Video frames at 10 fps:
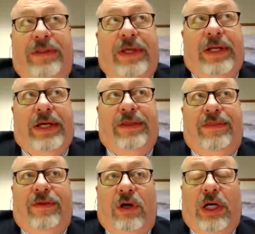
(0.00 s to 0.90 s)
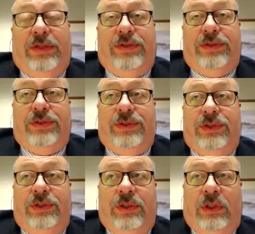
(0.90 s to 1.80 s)
that I thought
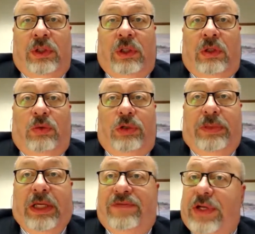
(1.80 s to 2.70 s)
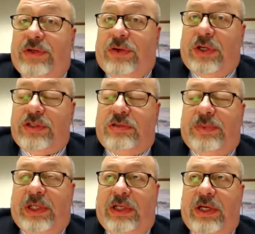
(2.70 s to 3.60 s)
would be of interest
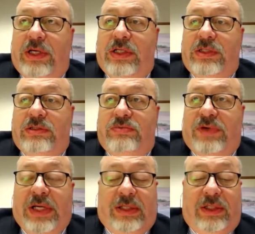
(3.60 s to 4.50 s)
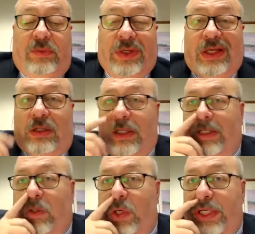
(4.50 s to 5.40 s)
because, frankly, we get a lot of
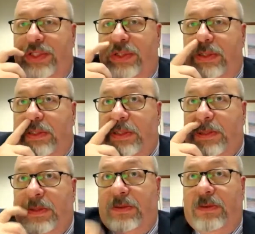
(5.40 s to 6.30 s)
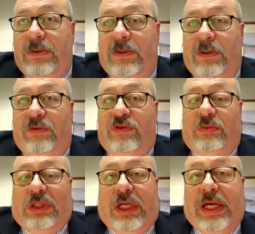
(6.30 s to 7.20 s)
questions from
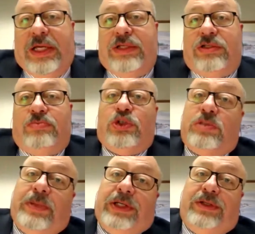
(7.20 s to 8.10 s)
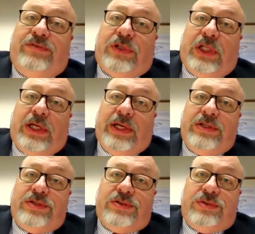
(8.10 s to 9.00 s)
clients, prospective
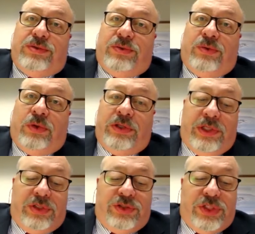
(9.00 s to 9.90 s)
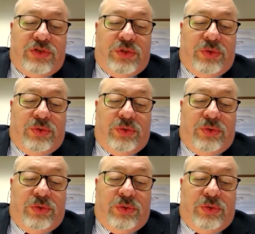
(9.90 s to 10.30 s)
clients, on this issue.